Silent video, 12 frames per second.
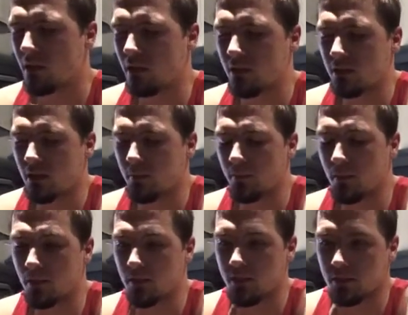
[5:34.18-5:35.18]
looked it up
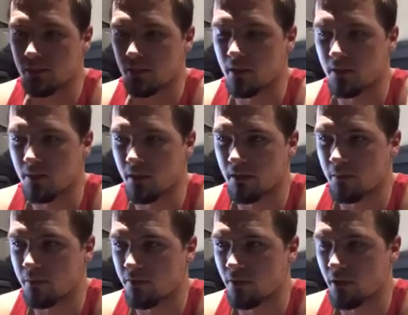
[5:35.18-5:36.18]
earlier today
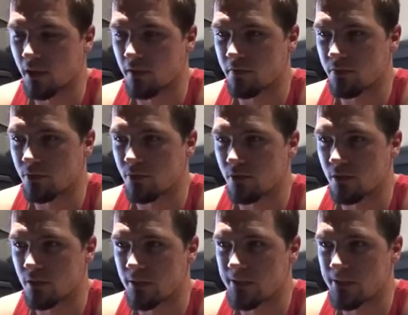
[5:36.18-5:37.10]
before I got fuel.